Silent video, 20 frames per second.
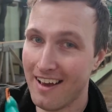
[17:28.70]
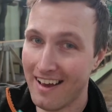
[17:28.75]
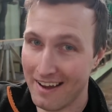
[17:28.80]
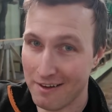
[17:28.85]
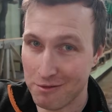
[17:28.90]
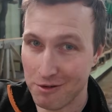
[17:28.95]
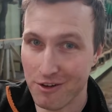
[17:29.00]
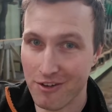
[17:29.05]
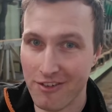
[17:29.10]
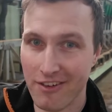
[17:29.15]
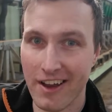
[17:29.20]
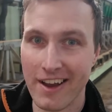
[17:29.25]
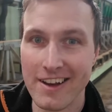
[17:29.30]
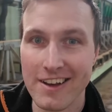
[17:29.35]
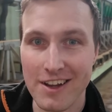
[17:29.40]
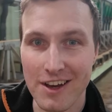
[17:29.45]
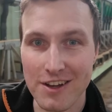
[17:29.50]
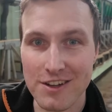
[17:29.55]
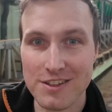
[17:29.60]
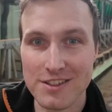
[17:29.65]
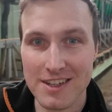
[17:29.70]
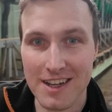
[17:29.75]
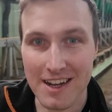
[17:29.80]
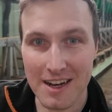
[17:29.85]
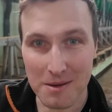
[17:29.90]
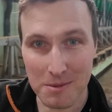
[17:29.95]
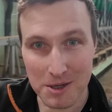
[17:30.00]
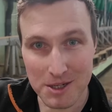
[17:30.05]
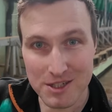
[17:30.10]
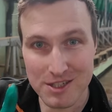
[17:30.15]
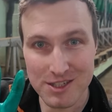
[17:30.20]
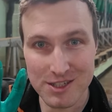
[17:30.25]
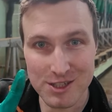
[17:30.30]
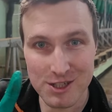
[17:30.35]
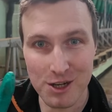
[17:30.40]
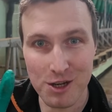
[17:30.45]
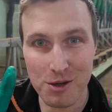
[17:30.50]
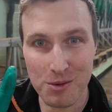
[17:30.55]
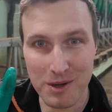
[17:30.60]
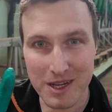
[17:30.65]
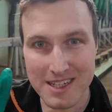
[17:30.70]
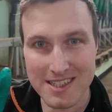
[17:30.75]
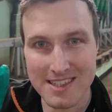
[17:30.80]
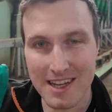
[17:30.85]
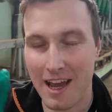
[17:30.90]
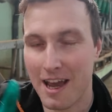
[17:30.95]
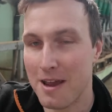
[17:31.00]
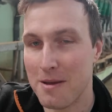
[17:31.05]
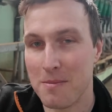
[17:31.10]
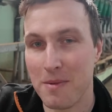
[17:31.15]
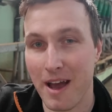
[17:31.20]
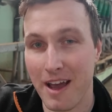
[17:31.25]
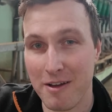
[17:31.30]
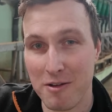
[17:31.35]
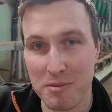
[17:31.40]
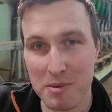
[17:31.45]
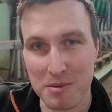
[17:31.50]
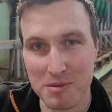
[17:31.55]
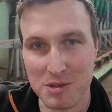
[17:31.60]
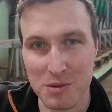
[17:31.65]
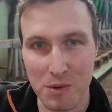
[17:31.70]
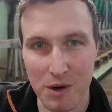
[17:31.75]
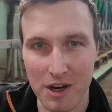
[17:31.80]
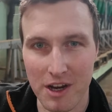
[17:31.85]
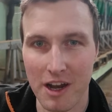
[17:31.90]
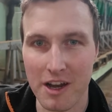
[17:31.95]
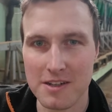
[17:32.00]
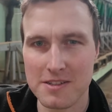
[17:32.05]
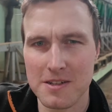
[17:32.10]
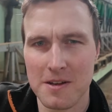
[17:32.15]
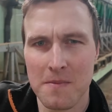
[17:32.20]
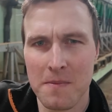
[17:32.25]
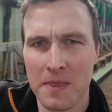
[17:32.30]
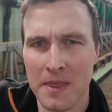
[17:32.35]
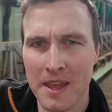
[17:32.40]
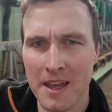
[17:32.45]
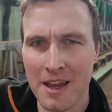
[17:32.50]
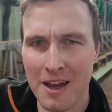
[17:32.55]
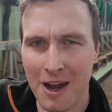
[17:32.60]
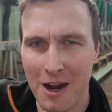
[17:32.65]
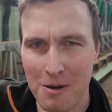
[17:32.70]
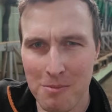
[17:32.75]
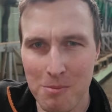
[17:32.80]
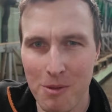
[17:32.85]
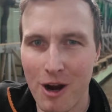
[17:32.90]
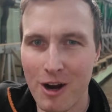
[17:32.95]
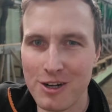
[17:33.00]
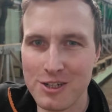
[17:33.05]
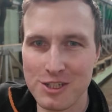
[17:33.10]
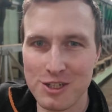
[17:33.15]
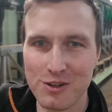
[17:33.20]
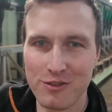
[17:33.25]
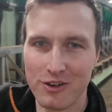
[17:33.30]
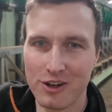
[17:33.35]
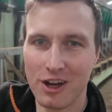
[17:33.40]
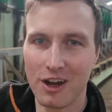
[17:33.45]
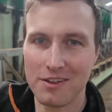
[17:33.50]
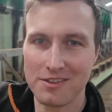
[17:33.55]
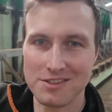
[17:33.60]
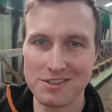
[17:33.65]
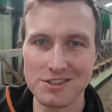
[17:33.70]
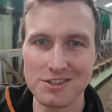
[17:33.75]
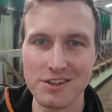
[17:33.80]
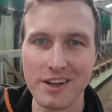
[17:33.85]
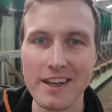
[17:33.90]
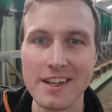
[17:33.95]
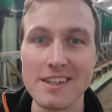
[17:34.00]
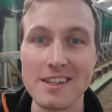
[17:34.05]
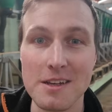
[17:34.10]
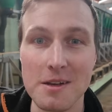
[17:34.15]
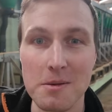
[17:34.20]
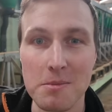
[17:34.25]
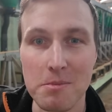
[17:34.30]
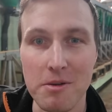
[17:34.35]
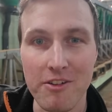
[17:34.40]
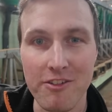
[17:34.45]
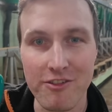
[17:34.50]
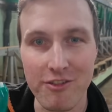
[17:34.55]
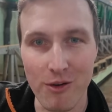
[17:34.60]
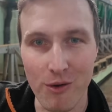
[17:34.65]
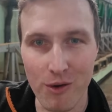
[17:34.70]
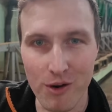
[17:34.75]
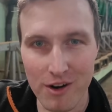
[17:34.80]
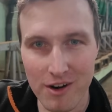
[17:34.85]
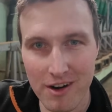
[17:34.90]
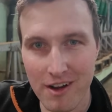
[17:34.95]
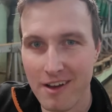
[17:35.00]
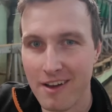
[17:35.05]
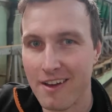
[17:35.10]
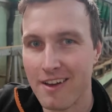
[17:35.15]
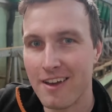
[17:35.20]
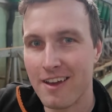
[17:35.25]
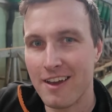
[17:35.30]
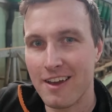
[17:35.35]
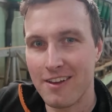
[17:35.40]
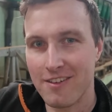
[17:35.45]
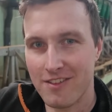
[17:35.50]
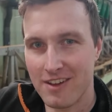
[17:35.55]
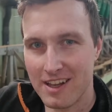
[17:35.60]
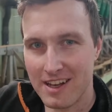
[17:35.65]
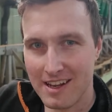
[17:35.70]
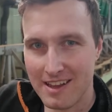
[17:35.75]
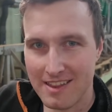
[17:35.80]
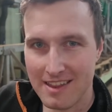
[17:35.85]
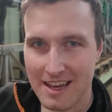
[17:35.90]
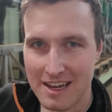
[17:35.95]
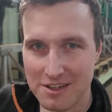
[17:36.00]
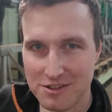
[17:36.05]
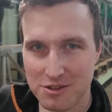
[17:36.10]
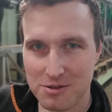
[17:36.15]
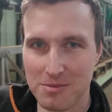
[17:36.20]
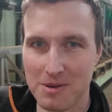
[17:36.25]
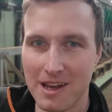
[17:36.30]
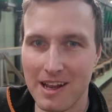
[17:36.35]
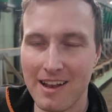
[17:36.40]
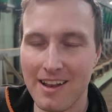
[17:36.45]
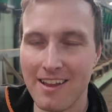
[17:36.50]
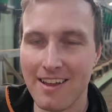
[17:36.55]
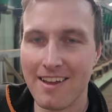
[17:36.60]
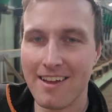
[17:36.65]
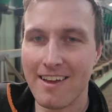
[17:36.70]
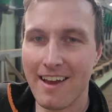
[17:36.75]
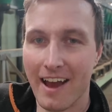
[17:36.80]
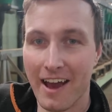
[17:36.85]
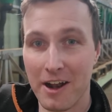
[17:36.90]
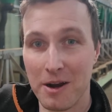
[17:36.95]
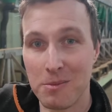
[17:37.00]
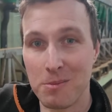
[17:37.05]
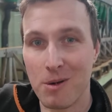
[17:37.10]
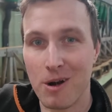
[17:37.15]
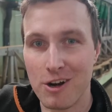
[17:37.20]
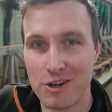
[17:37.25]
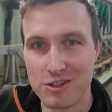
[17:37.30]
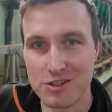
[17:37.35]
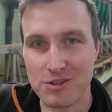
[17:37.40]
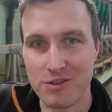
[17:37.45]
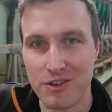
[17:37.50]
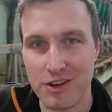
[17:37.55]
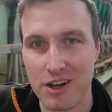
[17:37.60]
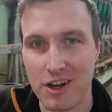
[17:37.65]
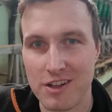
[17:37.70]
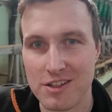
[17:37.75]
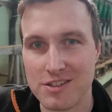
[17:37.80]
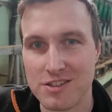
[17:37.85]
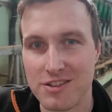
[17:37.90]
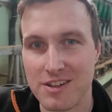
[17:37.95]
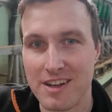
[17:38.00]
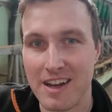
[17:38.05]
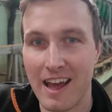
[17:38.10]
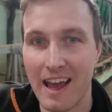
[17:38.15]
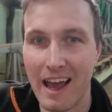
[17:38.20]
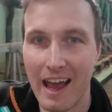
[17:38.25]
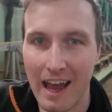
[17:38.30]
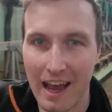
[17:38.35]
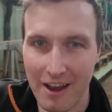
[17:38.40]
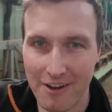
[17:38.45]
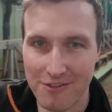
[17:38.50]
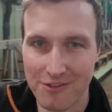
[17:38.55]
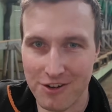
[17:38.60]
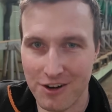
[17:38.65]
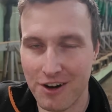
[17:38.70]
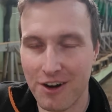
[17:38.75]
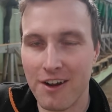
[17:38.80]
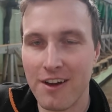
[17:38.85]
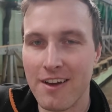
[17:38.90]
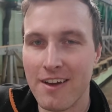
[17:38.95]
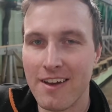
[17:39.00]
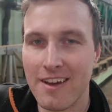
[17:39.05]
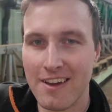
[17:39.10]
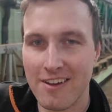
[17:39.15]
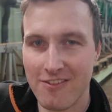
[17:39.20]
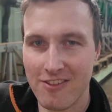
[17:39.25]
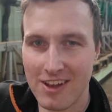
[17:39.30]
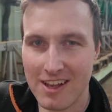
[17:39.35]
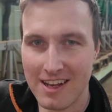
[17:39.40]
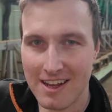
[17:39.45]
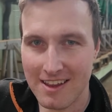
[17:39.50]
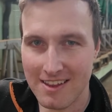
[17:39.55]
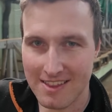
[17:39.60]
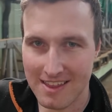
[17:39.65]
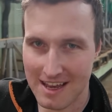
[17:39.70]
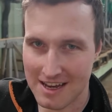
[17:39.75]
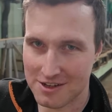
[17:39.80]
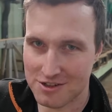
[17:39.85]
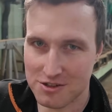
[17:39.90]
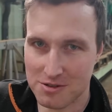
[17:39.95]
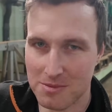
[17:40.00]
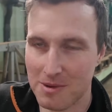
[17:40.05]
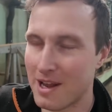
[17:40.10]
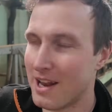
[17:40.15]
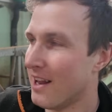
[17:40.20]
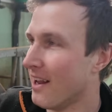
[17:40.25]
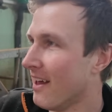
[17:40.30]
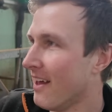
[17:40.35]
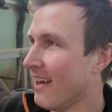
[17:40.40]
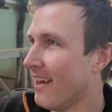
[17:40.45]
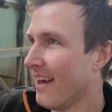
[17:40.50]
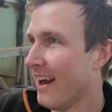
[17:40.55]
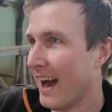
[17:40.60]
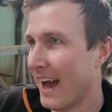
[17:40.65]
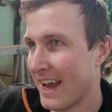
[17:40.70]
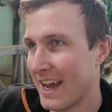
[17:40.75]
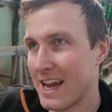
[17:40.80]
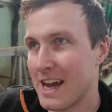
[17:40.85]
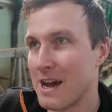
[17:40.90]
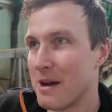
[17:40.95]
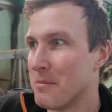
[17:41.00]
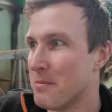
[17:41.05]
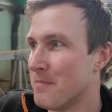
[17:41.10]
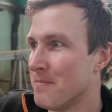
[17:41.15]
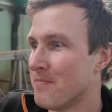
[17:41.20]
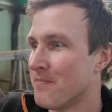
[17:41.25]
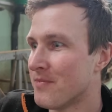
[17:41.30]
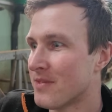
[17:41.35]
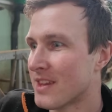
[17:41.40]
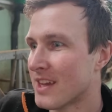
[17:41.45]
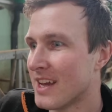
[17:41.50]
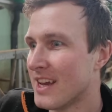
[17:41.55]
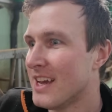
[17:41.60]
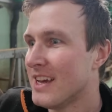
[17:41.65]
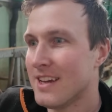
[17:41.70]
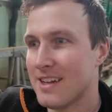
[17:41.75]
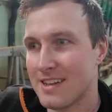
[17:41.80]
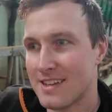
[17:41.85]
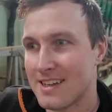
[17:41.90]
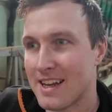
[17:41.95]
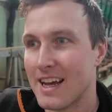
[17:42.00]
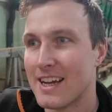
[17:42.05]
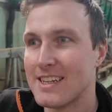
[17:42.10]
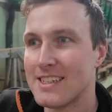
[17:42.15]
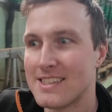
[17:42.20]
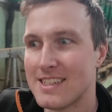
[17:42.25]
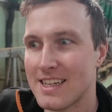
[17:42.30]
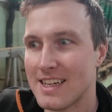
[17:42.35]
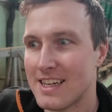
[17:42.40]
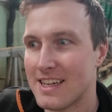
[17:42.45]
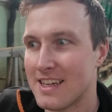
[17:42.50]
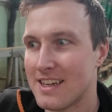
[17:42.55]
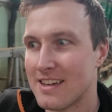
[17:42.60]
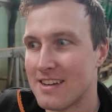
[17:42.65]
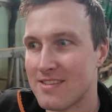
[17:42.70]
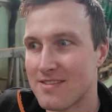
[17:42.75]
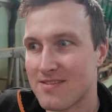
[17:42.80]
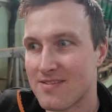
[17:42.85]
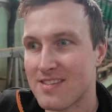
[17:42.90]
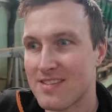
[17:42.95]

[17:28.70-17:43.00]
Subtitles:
I will find out in about 2 weeks' time. I will be able to work out our margin over concentrate before feeding the extra meal and our margin over concentrate after feeding the extra meal. I am 98%